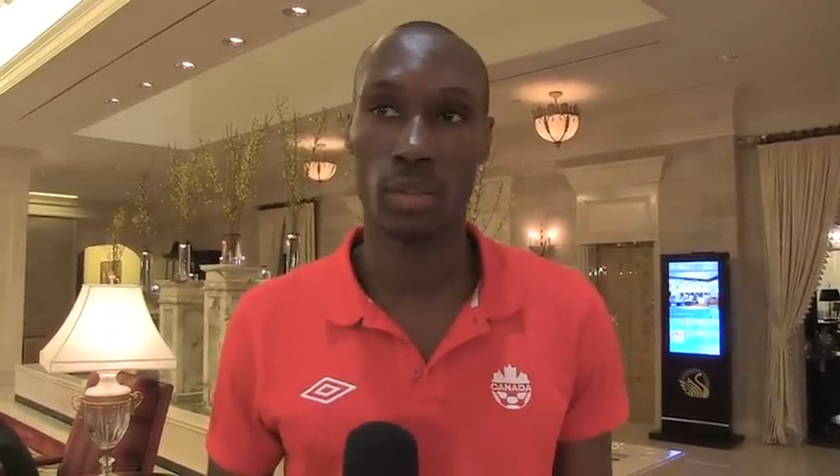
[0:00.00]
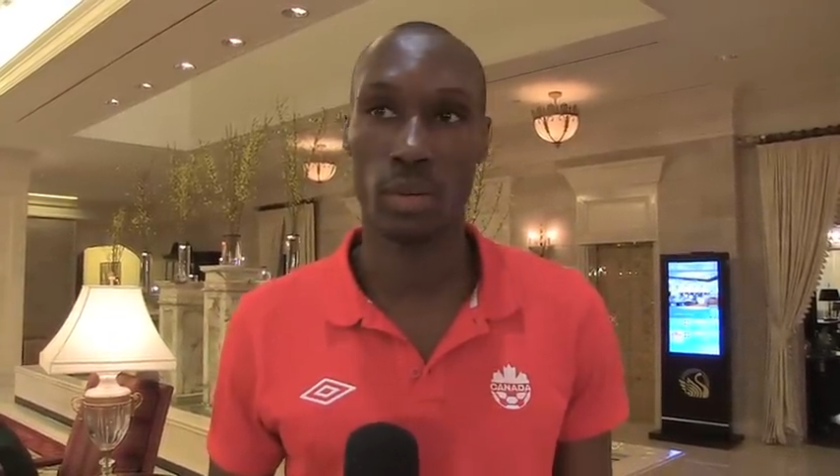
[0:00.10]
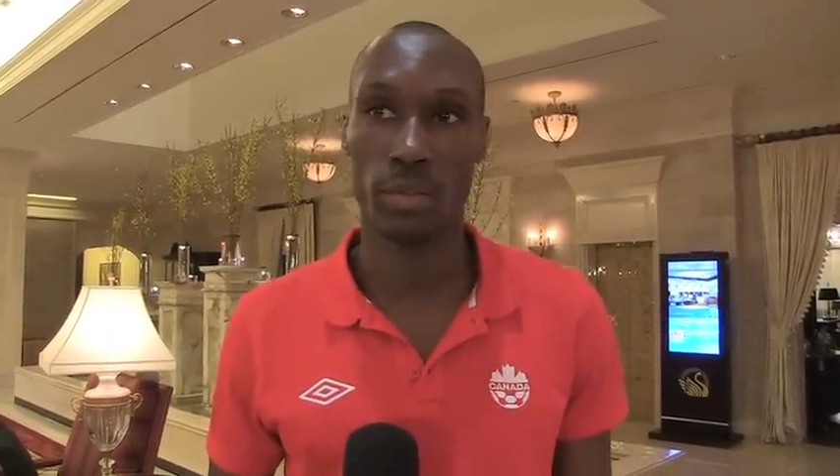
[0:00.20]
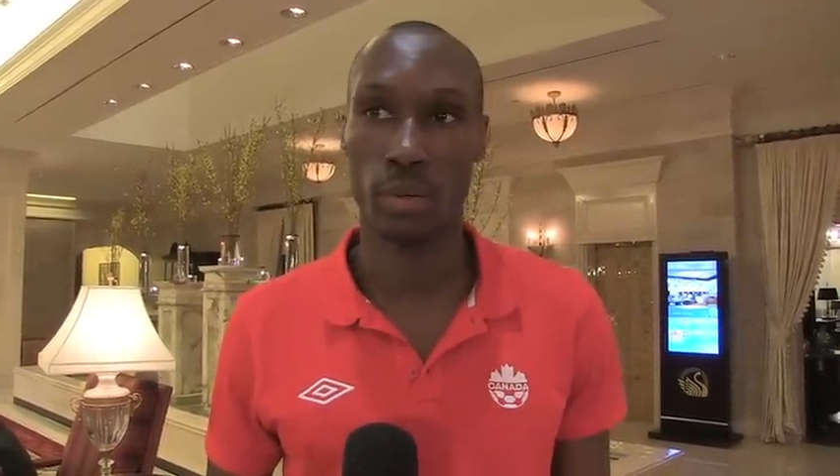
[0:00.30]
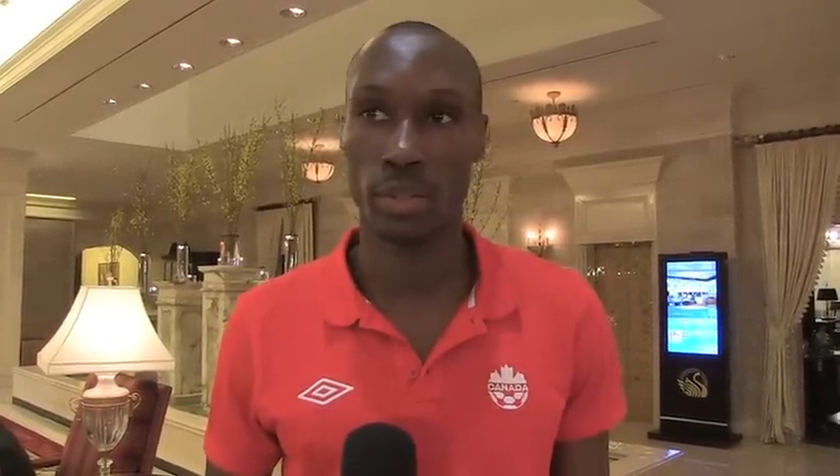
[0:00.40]

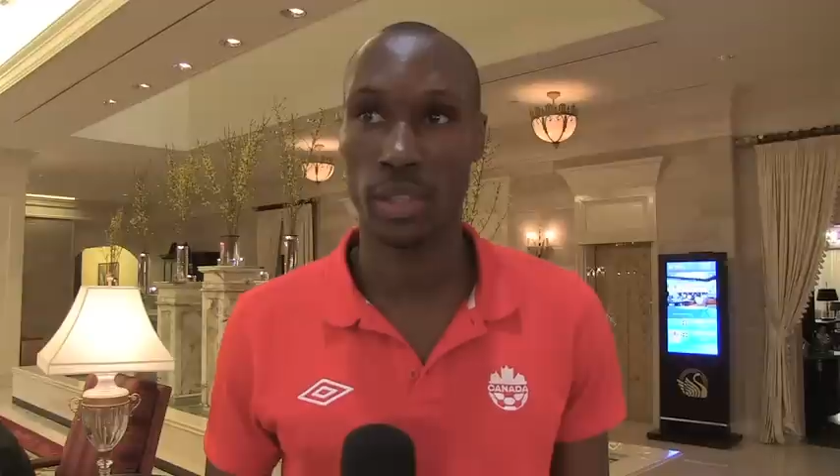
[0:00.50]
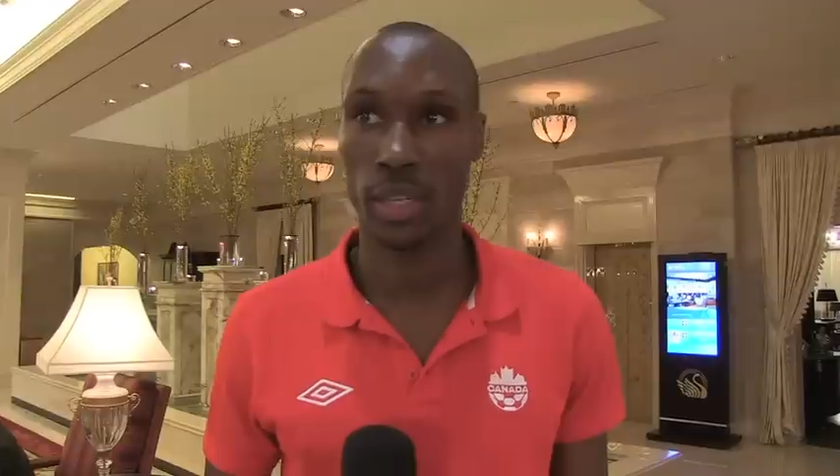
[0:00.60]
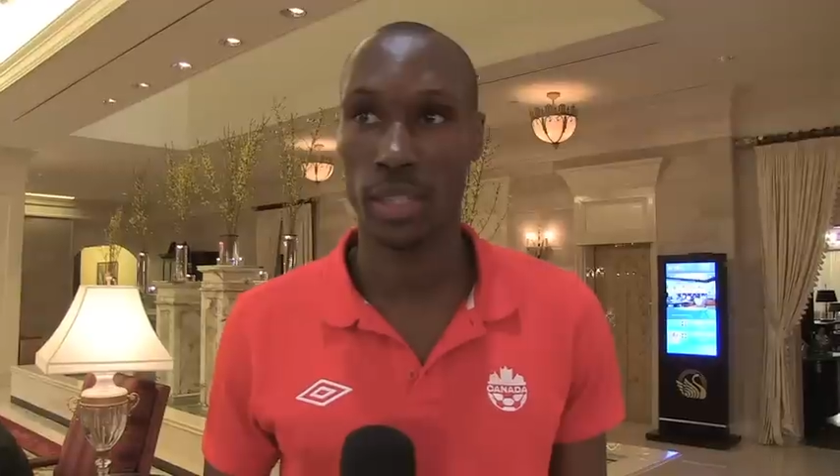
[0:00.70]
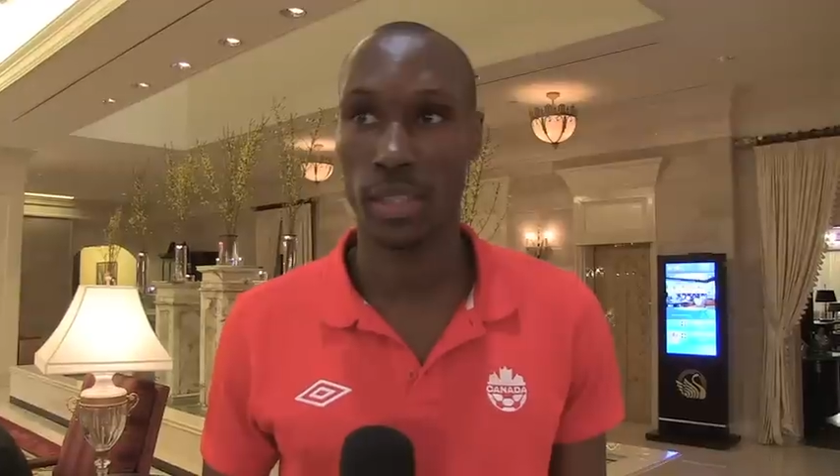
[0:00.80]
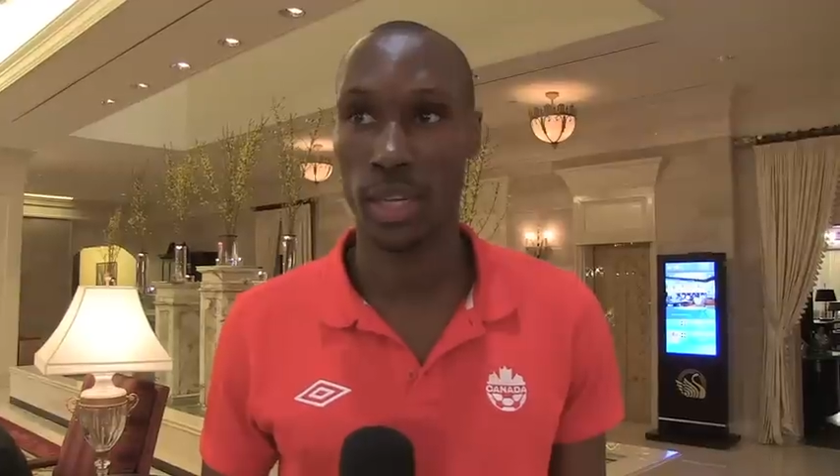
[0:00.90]
going forward to the
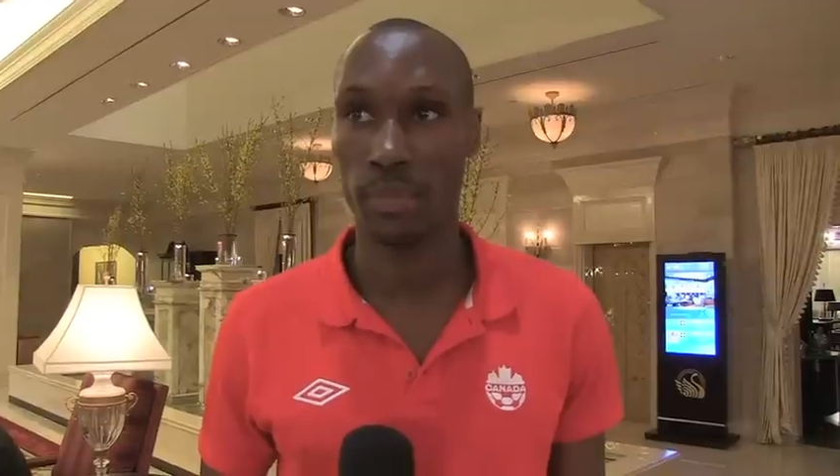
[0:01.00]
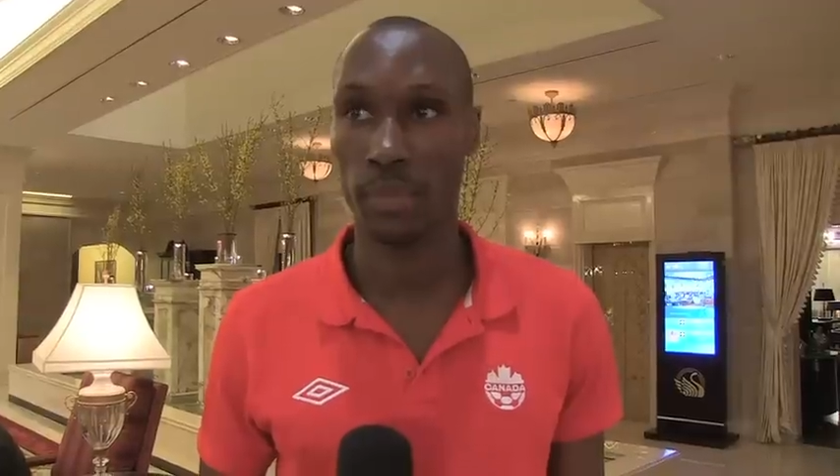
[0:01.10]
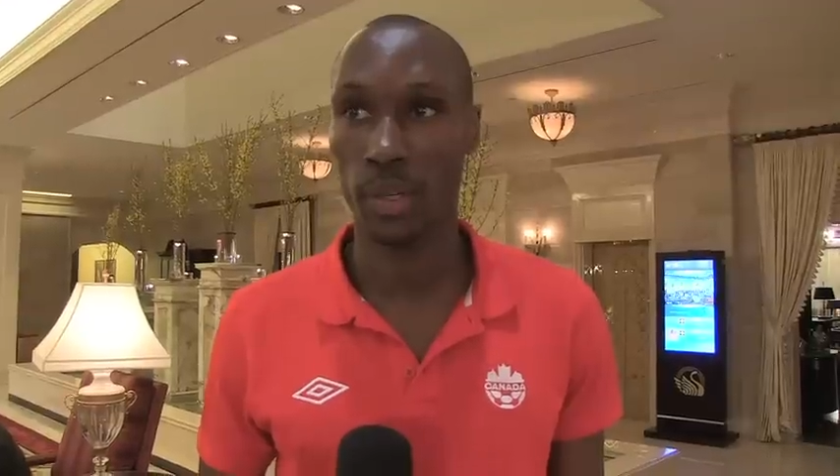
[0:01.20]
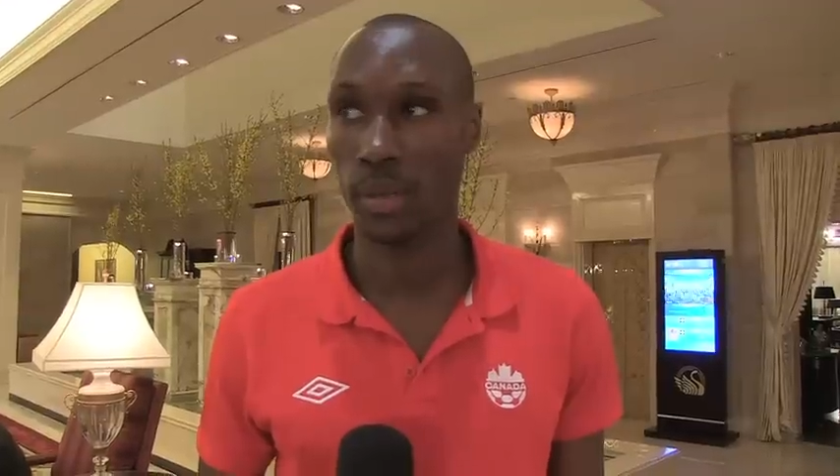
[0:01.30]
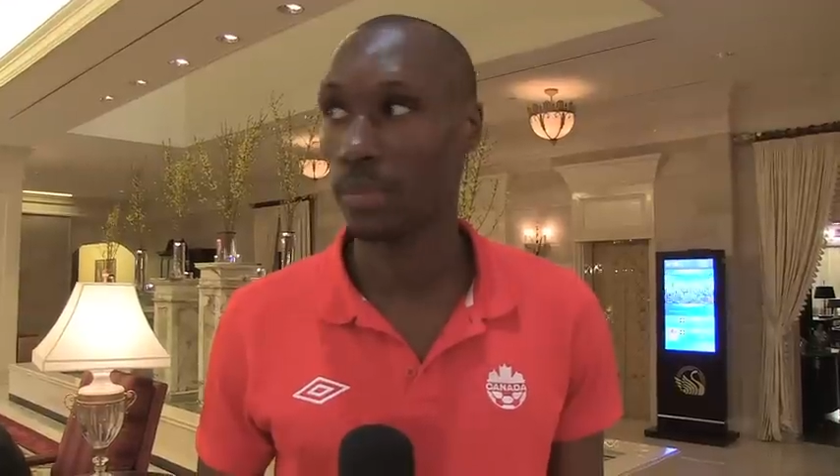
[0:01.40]
next game.
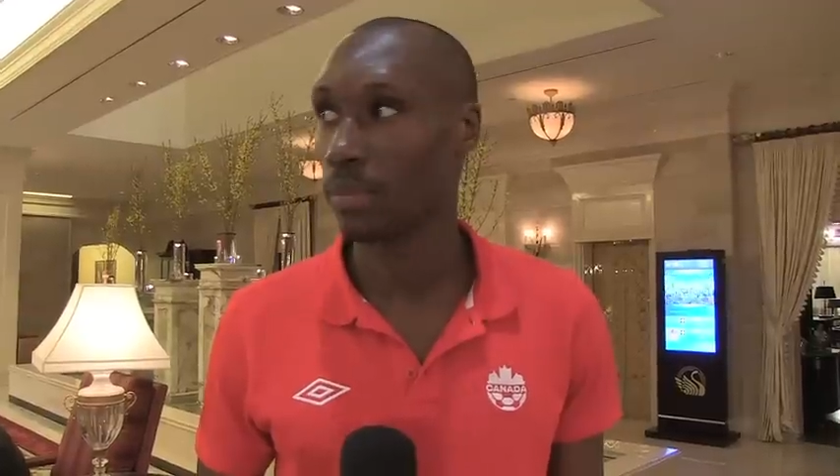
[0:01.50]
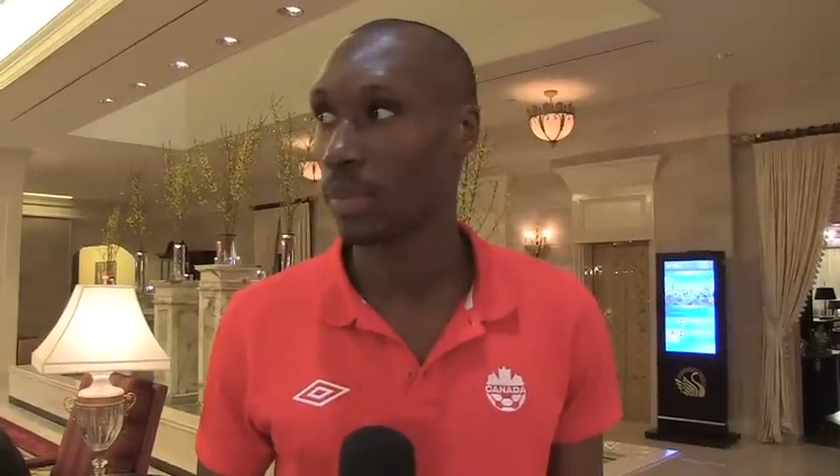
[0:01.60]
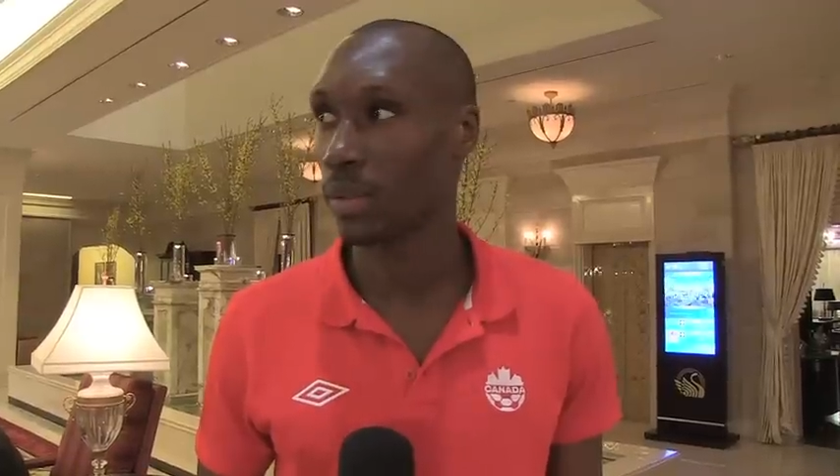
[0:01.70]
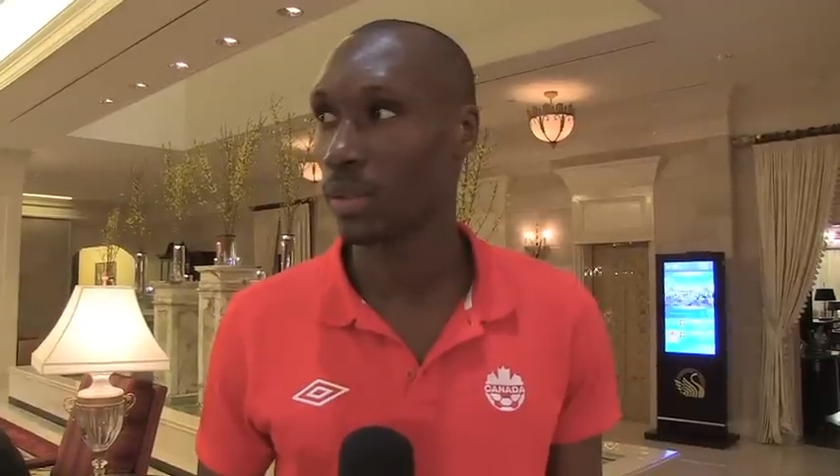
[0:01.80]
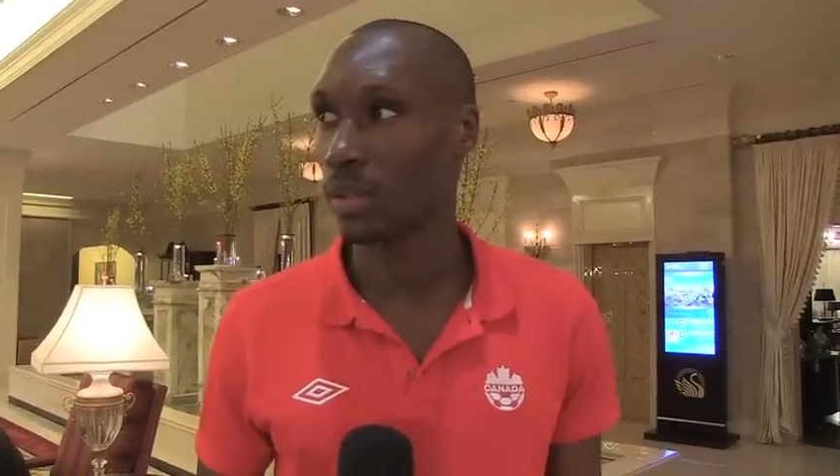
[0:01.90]
But